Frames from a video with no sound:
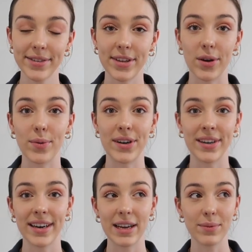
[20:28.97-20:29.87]

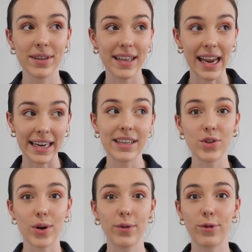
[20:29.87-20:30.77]
So it was 80
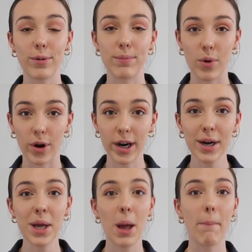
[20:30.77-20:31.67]
square foot more,
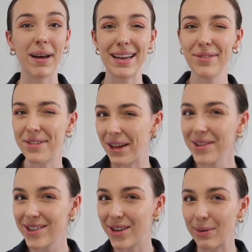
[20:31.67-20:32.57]
but it
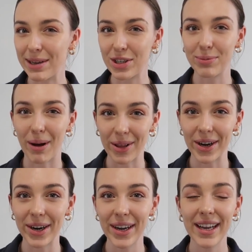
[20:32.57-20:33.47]
felt so much
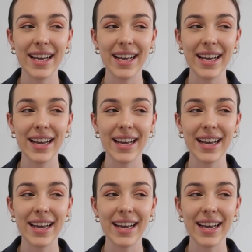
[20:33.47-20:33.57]
smaller.